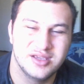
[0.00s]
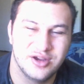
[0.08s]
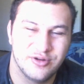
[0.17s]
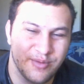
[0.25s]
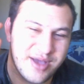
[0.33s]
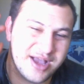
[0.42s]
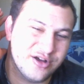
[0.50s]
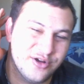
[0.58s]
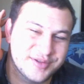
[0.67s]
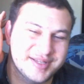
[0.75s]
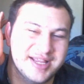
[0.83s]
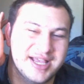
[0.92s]
Rebecca
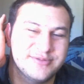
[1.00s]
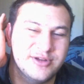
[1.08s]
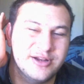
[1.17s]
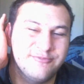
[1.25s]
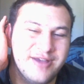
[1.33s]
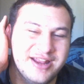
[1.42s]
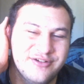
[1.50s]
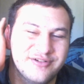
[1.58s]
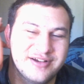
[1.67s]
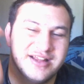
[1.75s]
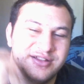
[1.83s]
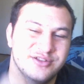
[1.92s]
Olsen asks, what if Randy
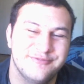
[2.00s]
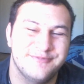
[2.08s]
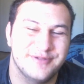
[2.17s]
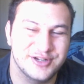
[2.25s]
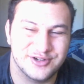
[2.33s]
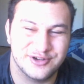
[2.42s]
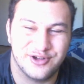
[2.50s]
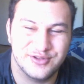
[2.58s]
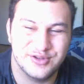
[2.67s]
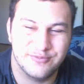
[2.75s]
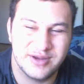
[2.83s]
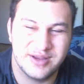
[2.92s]
Orton had a new finisher
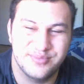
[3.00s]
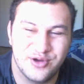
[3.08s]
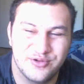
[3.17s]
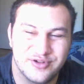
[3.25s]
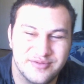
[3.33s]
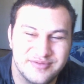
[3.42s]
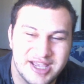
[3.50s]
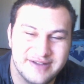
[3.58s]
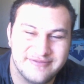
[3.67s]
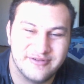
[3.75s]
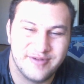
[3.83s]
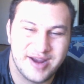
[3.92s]
called the Ring Boner of
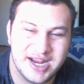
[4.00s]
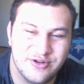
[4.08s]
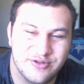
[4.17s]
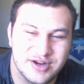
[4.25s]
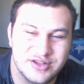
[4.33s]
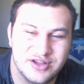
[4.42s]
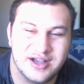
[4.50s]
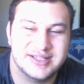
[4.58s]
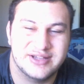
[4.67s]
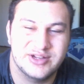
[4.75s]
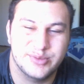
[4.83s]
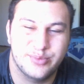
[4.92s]
Death, where Randy Orton knocks
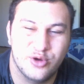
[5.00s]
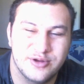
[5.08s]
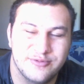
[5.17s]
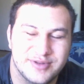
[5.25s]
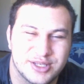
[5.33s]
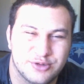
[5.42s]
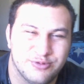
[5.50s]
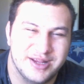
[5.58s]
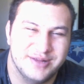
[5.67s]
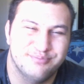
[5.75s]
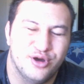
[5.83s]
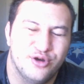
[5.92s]
out his opponent with his ring